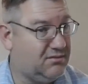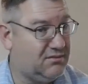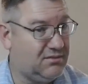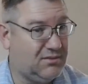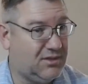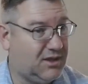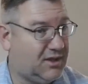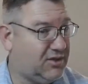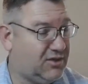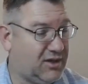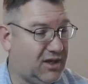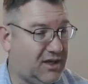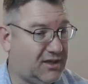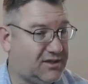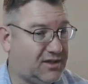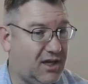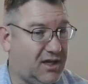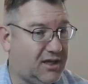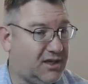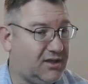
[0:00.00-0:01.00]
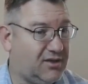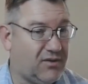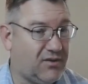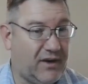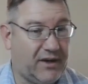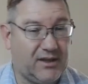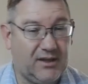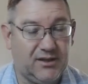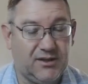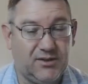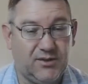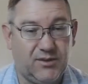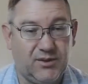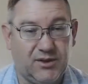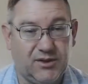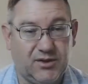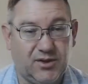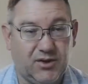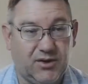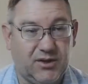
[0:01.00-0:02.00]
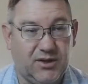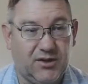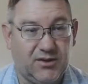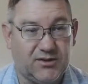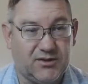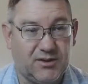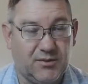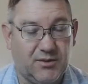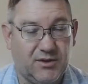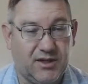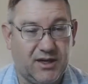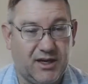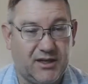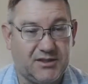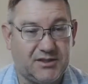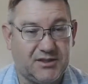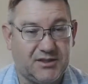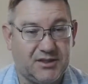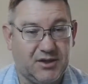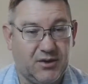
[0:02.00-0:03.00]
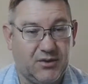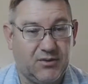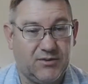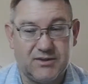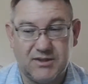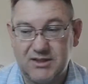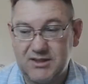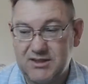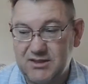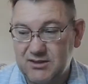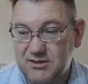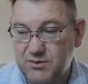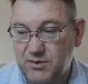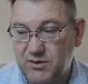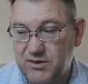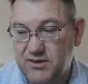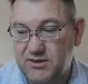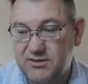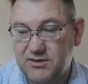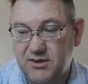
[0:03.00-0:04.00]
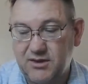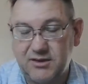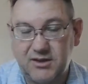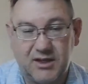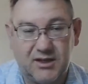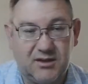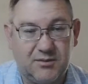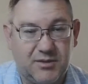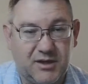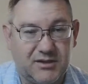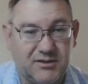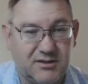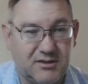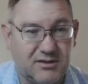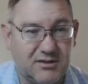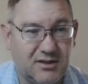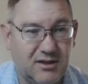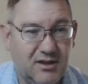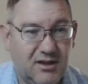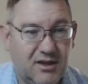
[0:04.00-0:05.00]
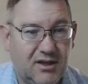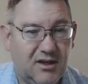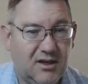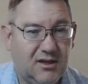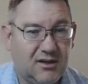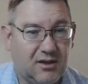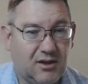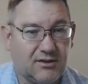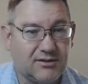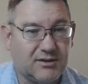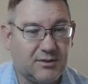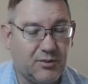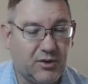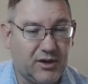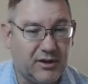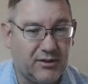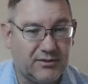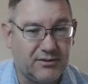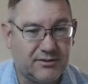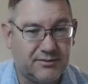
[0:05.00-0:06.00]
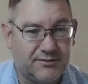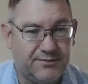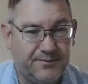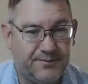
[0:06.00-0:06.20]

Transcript: and you're not talking directly to an attorney or someone that actually knows and deals with this on a daily basis, call someone else.